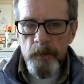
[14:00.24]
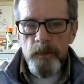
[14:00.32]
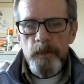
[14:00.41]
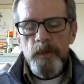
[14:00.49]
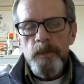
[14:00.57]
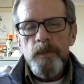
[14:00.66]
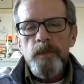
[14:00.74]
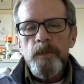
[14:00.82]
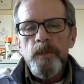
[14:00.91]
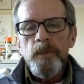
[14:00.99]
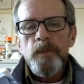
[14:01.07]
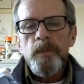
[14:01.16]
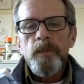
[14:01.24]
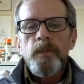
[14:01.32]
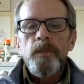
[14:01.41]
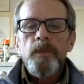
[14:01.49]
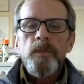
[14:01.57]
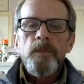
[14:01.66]

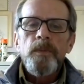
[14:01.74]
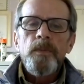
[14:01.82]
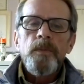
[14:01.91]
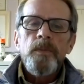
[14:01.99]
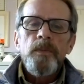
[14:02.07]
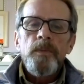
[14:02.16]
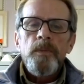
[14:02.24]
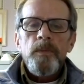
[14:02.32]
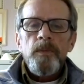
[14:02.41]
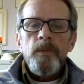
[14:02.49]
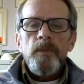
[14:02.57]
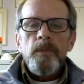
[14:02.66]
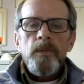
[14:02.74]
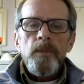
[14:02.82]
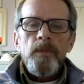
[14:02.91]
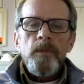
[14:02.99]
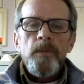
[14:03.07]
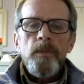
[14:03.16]

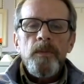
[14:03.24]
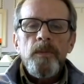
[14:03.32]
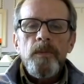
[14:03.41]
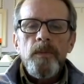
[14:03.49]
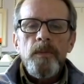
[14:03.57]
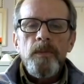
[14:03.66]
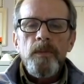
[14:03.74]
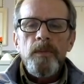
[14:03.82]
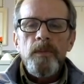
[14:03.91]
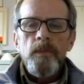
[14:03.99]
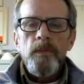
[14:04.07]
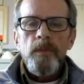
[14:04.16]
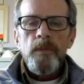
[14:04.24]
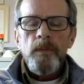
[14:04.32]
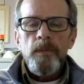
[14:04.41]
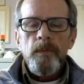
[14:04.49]
(not speaking)